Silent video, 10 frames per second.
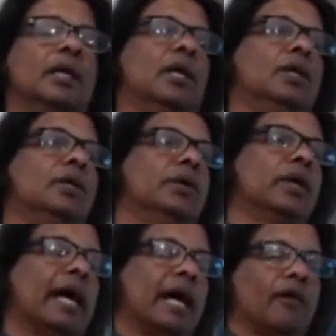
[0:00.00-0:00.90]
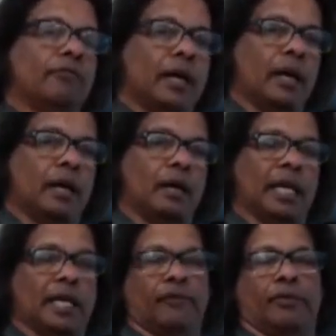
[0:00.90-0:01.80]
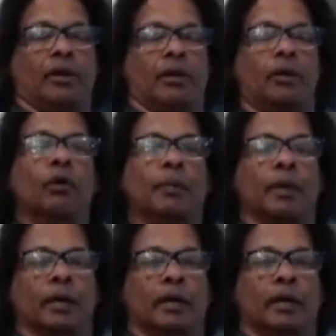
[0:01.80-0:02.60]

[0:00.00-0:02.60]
do you have uh, like if you're uber